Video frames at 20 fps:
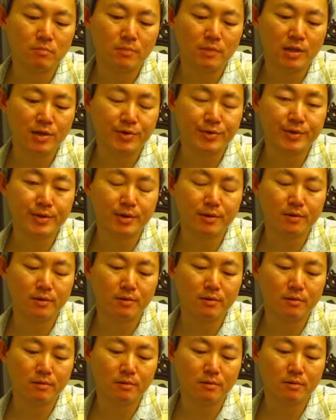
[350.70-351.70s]
lyric
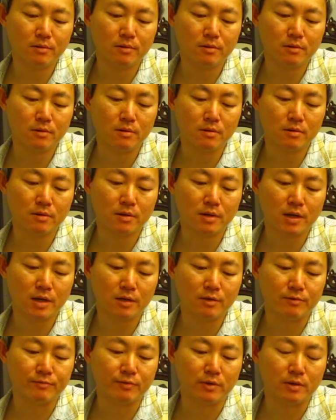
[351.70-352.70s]
kind
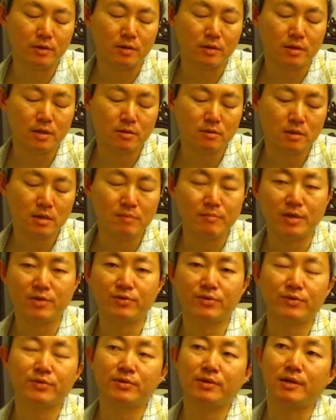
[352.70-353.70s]
of
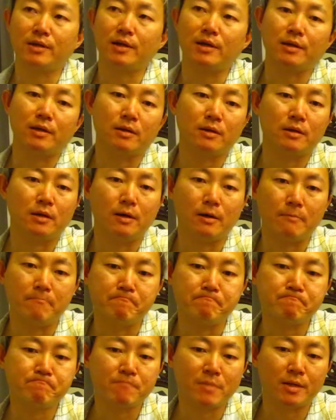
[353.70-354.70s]
images that I
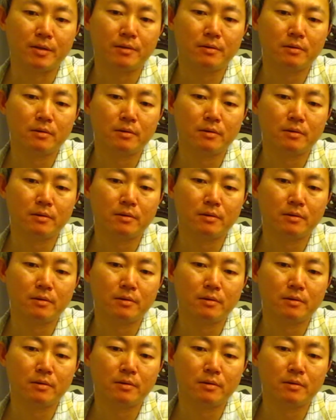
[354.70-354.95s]
that